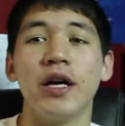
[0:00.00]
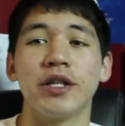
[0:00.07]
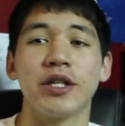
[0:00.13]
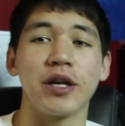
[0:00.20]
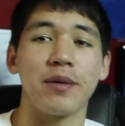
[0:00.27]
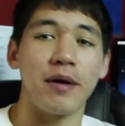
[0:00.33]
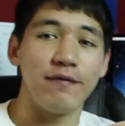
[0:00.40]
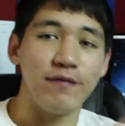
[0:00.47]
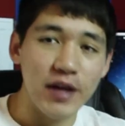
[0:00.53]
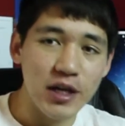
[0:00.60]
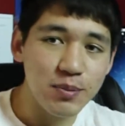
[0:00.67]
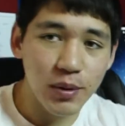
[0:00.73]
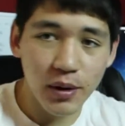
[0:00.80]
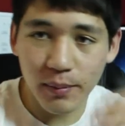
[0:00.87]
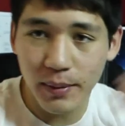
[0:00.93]
Check out my
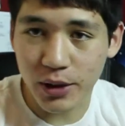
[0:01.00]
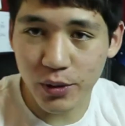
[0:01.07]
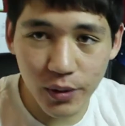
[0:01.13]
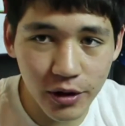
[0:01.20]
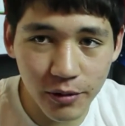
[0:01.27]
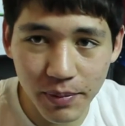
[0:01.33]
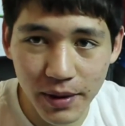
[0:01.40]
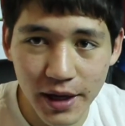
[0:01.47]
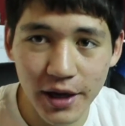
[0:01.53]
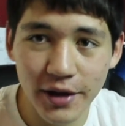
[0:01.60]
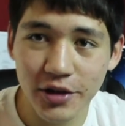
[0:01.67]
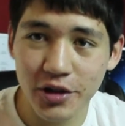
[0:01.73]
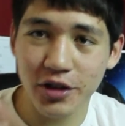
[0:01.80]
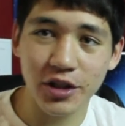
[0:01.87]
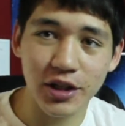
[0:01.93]
Facebook, my Twitter
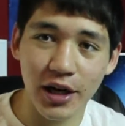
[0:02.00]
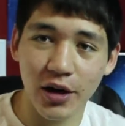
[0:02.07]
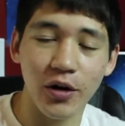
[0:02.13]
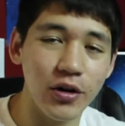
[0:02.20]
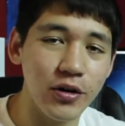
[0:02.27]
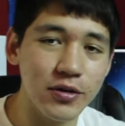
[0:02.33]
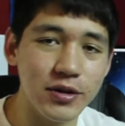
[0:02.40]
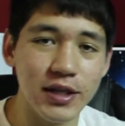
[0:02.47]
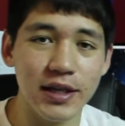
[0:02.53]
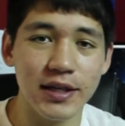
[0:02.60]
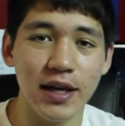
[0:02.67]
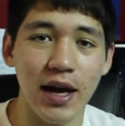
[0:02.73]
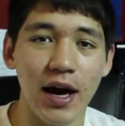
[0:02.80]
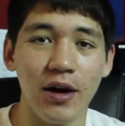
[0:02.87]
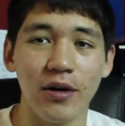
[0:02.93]
page. Check all those
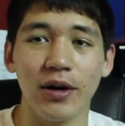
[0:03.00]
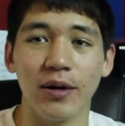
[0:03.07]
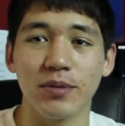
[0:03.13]
things out.